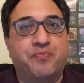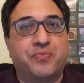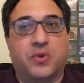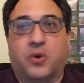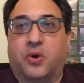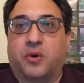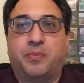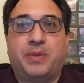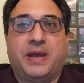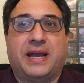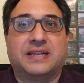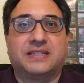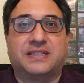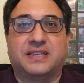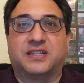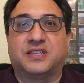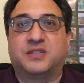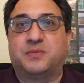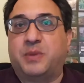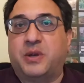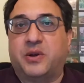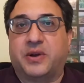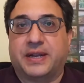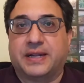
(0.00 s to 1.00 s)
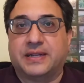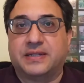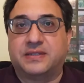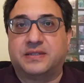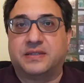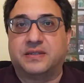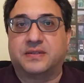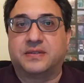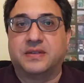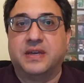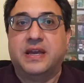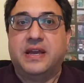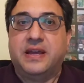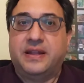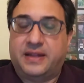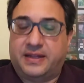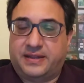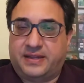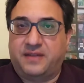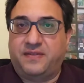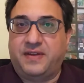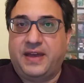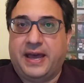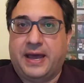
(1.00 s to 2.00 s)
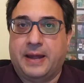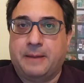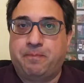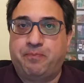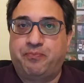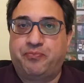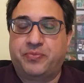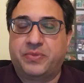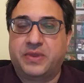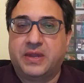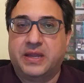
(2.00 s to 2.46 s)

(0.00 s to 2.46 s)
or past experiences that they've had.